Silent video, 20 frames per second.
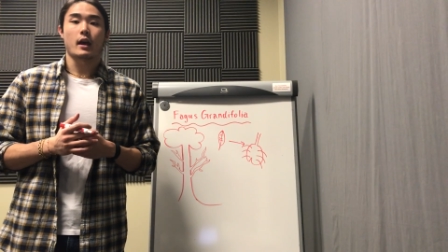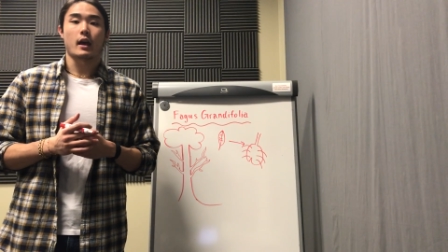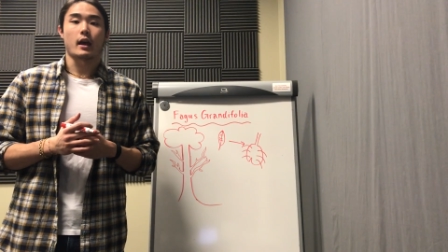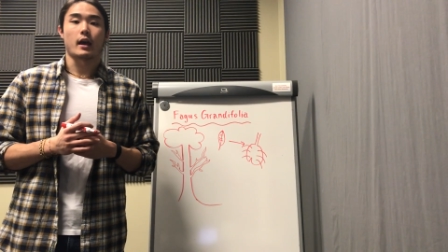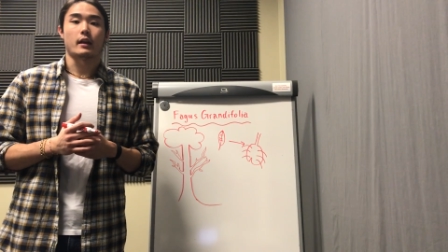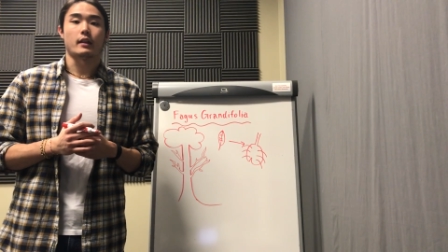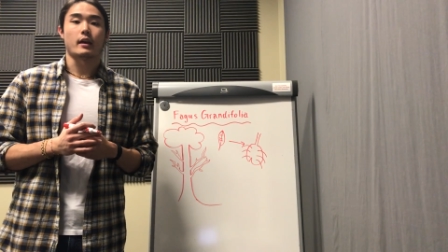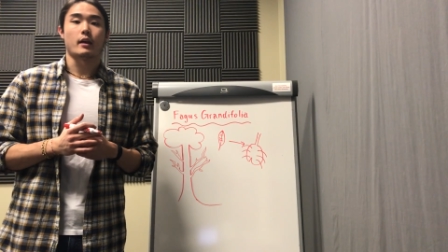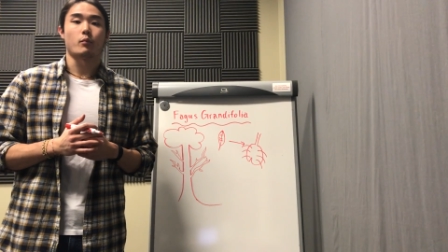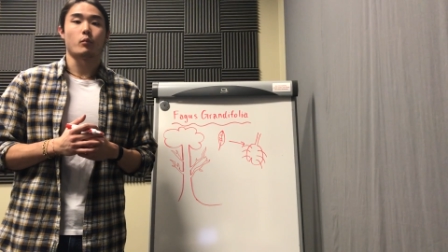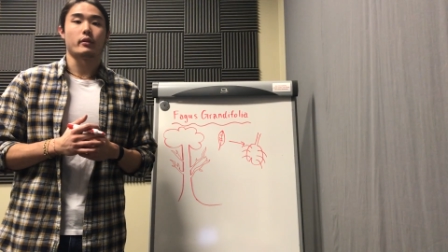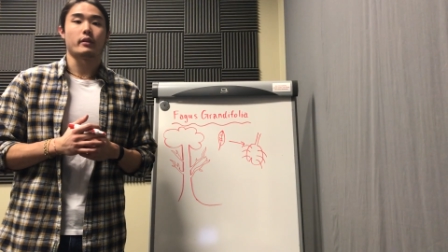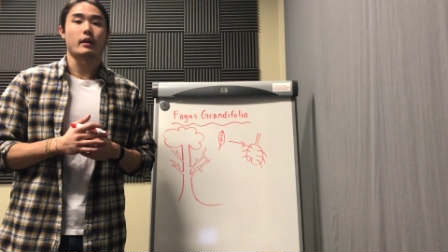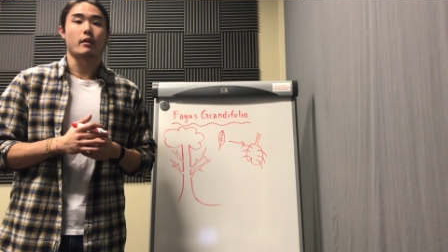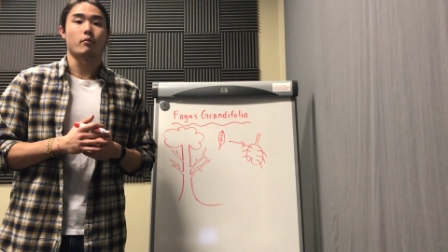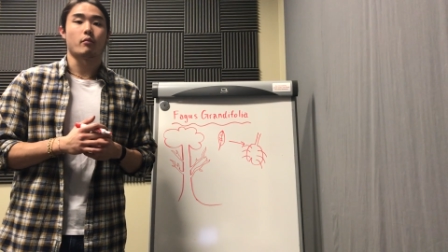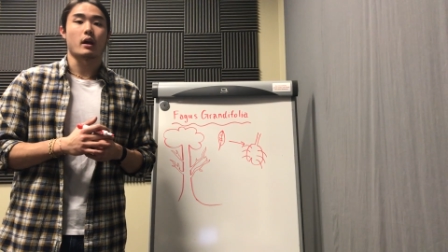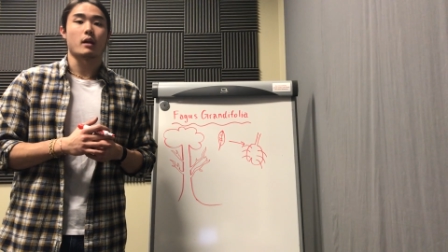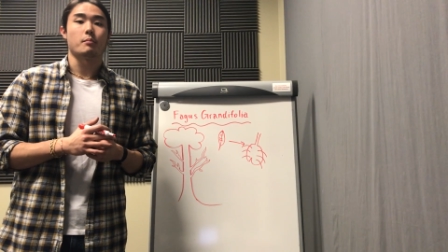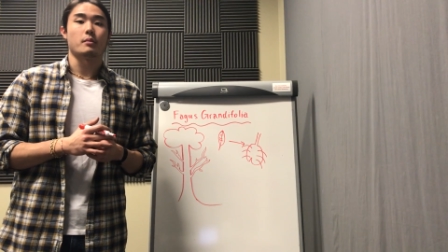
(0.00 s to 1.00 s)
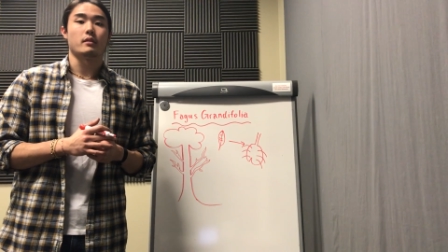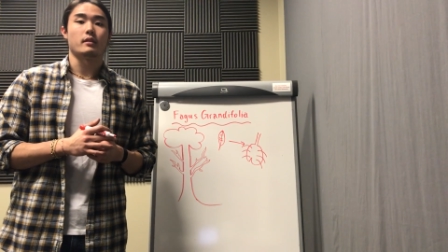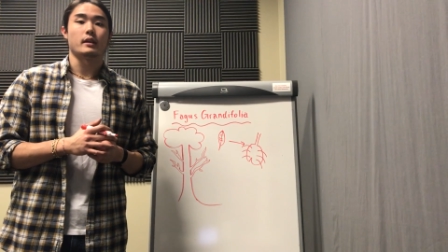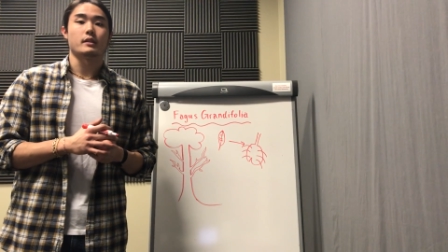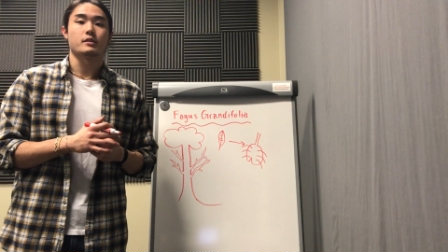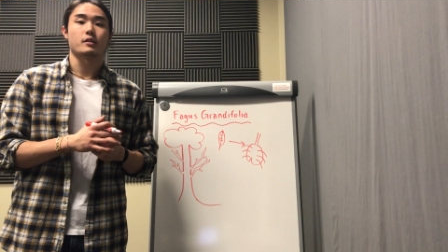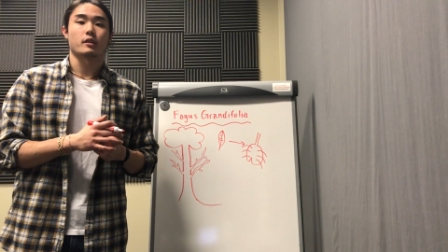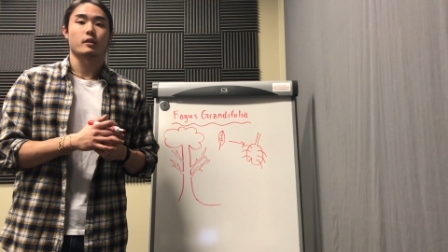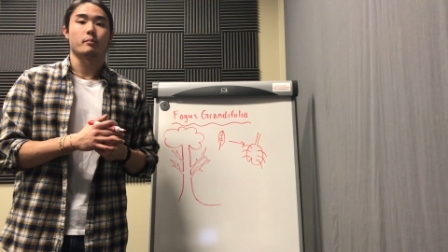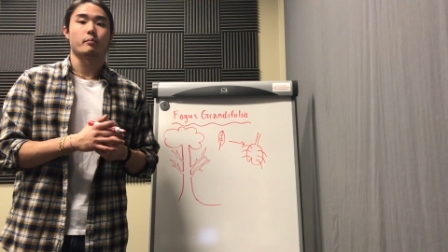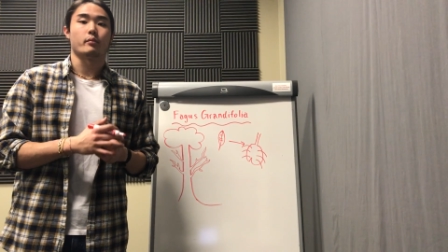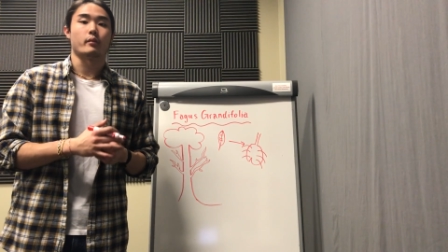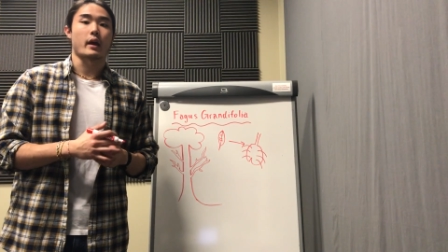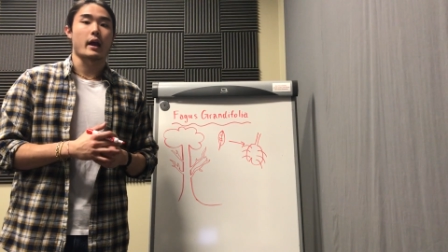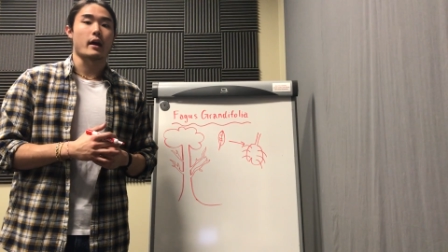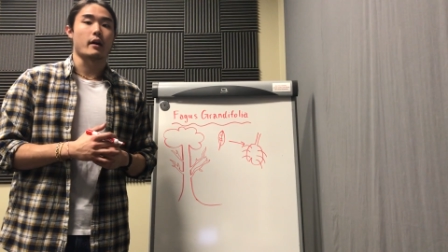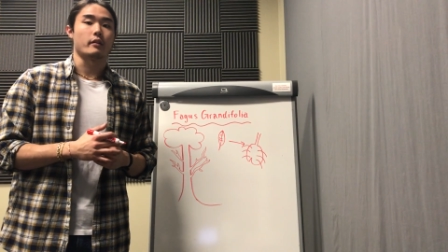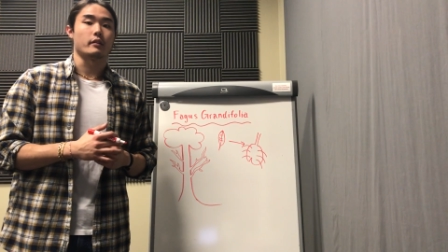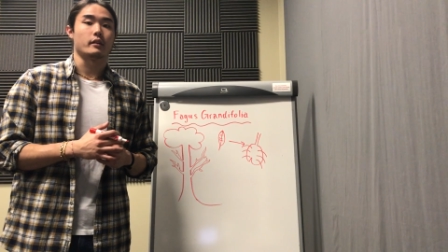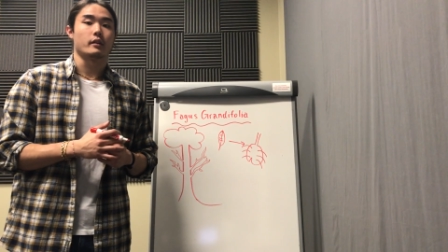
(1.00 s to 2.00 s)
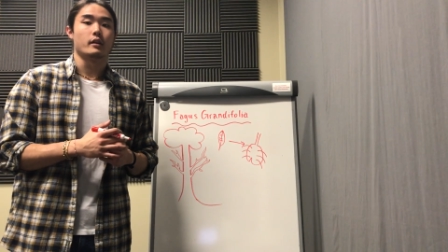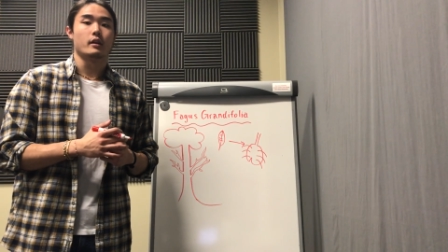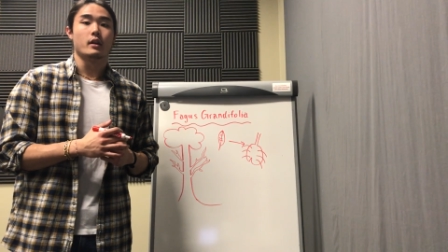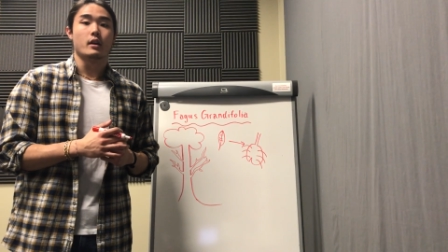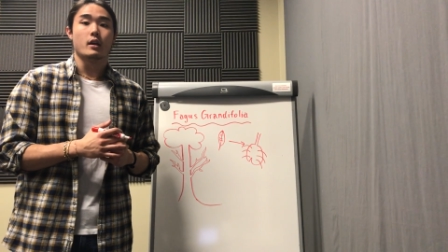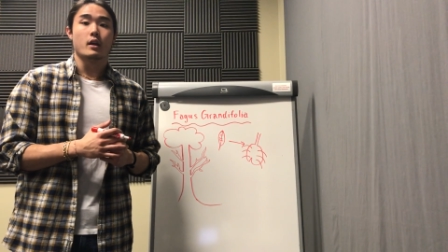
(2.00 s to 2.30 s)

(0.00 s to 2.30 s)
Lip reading: and then when they ripen, they turn brown.